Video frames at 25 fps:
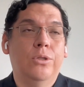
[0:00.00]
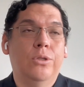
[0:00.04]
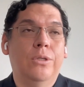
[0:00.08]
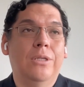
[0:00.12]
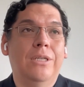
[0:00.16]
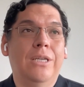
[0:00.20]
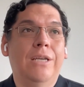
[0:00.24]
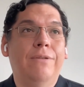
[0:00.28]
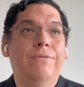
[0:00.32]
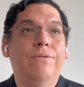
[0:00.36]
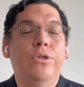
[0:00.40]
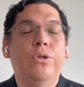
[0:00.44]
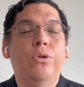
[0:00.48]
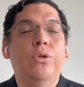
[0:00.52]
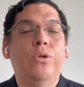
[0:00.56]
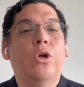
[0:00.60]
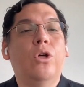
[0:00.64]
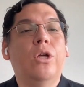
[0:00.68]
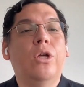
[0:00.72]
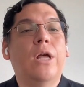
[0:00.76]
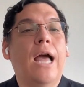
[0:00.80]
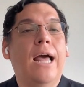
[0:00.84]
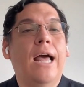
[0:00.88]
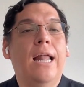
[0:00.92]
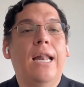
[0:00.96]
if you don't
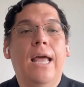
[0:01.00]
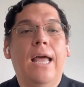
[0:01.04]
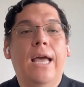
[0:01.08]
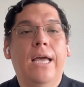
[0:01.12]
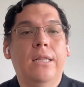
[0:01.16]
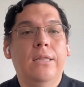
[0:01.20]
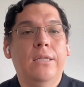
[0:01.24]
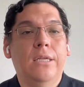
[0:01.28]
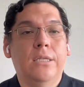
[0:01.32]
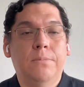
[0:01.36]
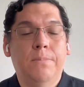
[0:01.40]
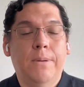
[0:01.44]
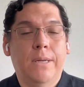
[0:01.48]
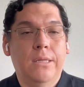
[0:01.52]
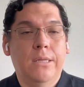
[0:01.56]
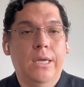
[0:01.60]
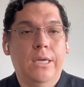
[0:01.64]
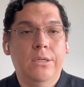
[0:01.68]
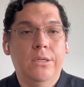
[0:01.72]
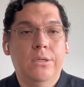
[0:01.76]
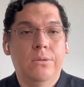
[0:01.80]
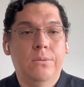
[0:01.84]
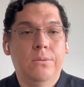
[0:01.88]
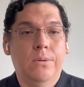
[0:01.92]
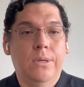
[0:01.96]
align the
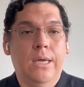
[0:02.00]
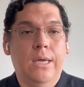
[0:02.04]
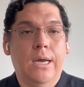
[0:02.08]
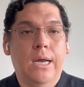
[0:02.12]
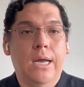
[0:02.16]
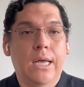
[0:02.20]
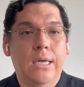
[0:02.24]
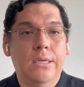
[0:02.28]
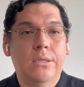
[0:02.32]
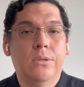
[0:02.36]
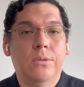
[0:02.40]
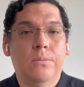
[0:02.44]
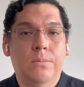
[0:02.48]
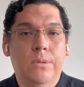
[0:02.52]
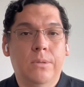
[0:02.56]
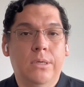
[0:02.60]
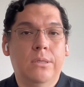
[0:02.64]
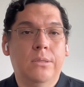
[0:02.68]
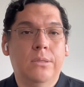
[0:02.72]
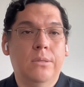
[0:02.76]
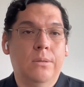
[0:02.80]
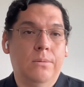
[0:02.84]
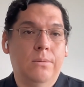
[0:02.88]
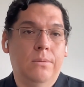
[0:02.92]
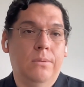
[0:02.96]
expectation with the
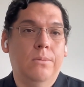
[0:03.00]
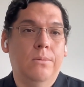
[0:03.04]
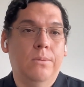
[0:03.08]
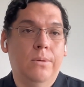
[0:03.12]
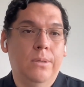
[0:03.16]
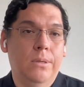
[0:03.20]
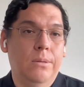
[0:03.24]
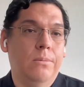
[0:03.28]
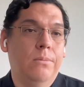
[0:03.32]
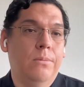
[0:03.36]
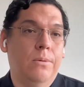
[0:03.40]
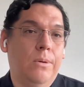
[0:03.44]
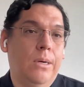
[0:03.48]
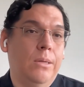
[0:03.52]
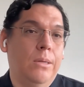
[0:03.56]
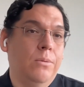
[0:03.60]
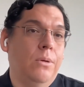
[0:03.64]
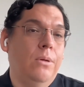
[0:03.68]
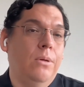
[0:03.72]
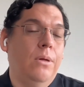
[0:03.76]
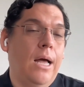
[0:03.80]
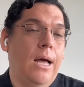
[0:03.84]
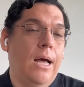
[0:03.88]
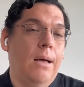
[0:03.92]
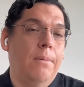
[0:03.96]
customers, what will
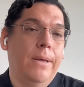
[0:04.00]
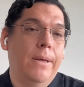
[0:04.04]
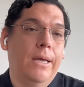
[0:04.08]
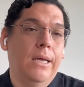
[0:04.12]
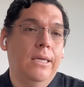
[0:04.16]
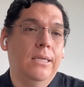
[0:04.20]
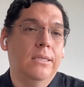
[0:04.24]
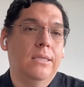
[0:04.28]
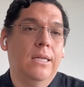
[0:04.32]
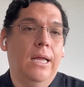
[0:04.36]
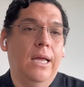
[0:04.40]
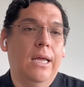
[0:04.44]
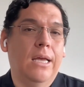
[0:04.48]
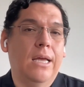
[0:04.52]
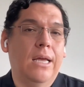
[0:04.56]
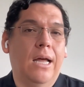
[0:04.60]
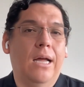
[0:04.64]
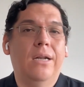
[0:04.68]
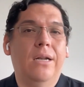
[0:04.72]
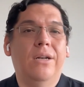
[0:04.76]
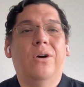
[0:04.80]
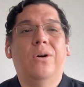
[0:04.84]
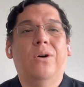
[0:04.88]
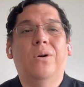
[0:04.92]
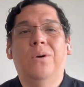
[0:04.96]
happen is like,
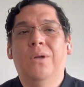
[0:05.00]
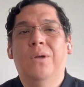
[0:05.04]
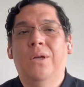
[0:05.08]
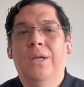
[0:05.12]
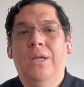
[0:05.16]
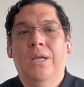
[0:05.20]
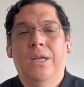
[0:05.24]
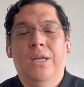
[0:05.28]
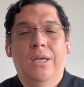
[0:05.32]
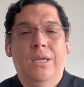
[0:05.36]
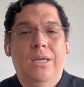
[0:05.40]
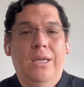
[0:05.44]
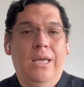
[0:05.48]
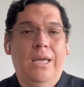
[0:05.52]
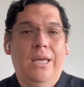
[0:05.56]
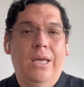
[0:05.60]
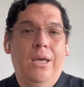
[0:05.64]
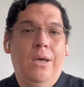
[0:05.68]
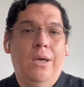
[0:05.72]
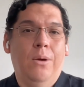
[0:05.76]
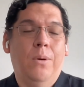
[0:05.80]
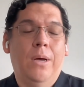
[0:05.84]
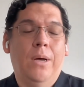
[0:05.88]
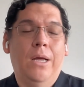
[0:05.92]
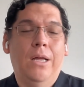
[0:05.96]
no,
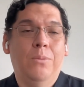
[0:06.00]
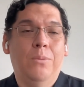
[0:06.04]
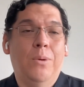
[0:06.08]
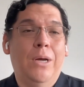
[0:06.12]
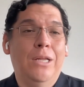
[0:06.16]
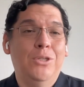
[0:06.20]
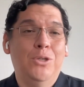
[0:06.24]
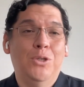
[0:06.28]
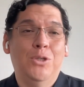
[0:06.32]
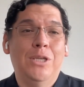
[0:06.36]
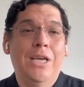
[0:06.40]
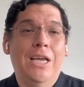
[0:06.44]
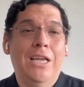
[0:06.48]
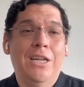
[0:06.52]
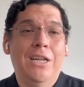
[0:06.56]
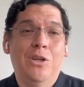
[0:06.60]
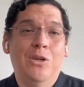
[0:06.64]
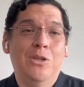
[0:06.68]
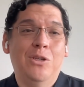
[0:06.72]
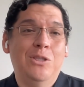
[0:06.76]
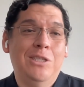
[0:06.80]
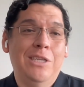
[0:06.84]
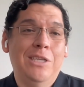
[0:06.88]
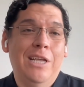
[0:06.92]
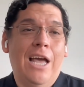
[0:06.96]
what you said, not
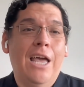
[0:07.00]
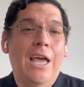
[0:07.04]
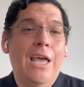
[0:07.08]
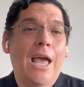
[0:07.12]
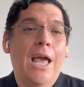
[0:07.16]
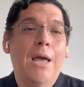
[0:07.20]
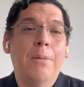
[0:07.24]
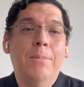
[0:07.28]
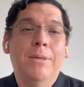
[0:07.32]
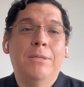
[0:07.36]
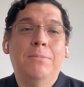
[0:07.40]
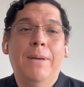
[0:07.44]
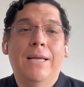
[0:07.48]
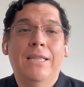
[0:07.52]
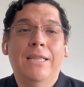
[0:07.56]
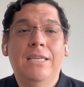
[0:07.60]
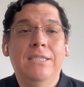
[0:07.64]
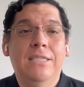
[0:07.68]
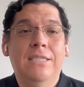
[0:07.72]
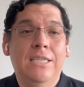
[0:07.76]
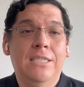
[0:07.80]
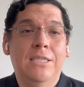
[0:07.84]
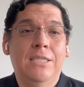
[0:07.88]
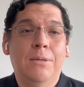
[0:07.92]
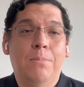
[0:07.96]
I'm expecting
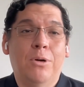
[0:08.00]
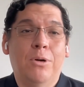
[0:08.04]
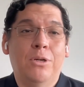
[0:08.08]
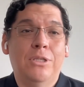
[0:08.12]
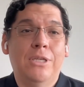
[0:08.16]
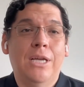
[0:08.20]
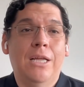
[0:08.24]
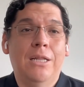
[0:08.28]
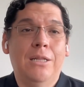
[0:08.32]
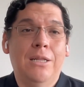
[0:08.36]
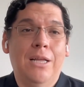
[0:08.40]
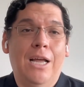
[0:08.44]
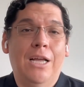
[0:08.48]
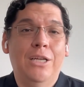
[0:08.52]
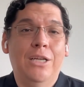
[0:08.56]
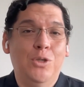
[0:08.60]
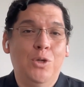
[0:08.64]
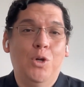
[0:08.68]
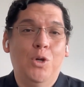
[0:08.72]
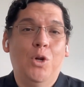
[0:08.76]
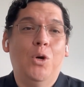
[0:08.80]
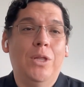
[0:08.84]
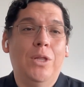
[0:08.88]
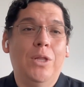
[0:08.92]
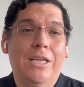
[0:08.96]
60%, and you
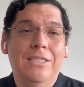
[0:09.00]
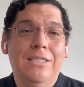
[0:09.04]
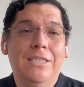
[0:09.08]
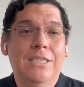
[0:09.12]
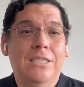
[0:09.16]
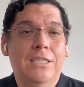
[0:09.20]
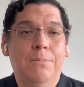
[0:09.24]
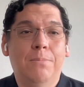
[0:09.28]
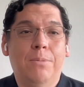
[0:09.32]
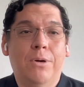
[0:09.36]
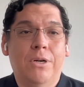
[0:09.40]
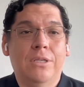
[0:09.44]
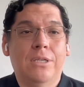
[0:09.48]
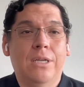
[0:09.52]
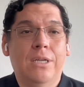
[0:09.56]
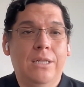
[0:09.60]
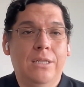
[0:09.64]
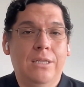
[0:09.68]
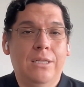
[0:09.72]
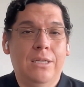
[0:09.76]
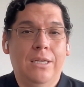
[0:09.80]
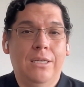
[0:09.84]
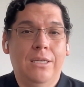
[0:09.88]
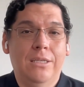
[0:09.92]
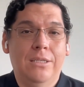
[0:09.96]
know that 60%
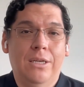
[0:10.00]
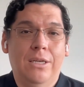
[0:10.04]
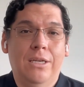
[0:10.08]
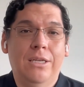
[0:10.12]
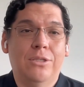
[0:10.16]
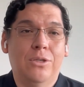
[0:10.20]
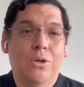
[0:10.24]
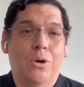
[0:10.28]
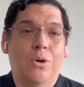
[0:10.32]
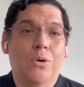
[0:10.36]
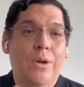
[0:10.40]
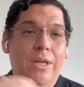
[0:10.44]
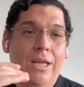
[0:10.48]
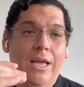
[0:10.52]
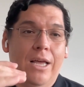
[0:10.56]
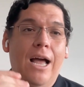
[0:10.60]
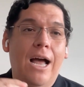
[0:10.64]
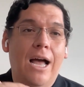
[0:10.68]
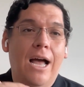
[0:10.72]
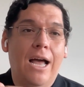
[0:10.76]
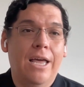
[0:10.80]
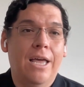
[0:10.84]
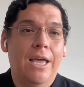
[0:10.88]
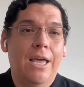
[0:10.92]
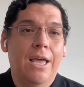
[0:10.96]
is already
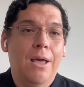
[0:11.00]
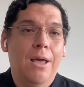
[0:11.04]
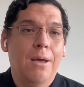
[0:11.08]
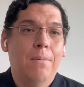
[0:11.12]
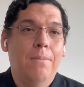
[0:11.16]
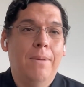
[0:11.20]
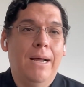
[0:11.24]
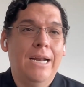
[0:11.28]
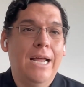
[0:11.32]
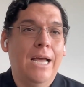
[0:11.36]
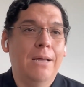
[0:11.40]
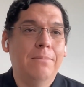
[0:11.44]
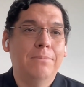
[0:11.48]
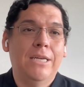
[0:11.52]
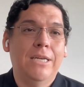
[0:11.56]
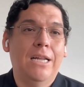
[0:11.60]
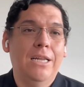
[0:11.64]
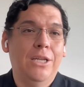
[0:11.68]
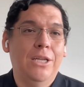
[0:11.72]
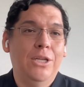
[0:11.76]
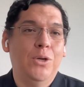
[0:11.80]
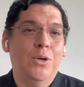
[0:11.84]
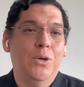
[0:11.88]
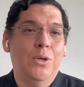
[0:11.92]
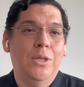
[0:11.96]
high, but I'm
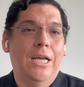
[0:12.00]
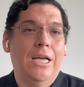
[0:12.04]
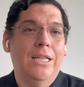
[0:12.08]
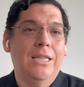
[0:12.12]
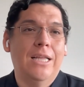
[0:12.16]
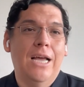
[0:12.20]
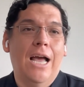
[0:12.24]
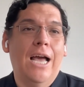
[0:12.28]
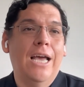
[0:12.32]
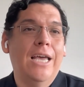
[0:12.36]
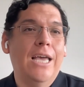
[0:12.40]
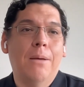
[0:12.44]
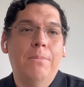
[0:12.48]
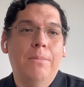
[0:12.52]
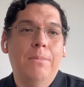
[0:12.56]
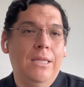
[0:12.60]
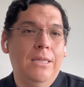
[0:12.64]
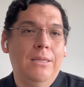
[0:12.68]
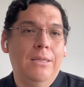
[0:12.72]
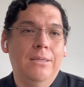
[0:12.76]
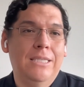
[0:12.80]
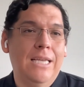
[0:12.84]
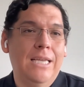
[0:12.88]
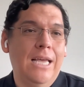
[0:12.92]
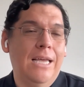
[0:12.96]
telling you that I am
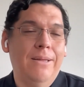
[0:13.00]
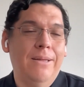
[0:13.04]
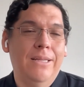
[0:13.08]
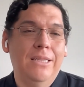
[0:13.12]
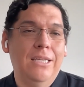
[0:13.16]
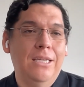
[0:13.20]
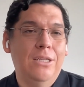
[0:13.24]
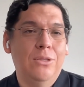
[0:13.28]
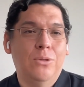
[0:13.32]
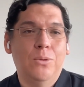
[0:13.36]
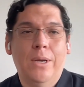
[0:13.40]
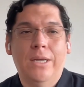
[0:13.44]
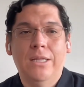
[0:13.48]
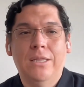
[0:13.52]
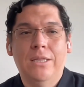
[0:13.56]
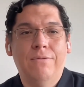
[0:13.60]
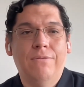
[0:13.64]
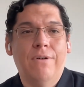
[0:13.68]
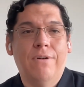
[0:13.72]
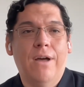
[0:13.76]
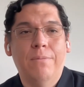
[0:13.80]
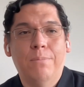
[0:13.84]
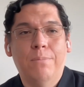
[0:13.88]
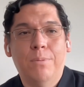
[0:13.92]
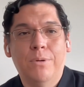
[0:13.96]
in 70 to
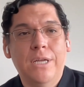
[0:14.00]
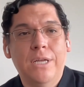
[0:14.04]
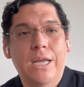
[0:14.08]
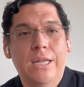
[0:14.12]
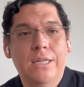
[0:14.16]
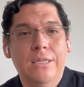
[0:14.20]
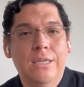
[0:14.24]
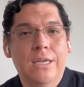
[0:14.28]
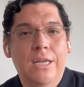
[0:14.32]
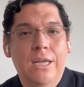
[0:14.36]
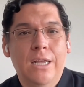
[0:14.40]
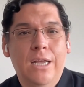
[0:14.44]
85%.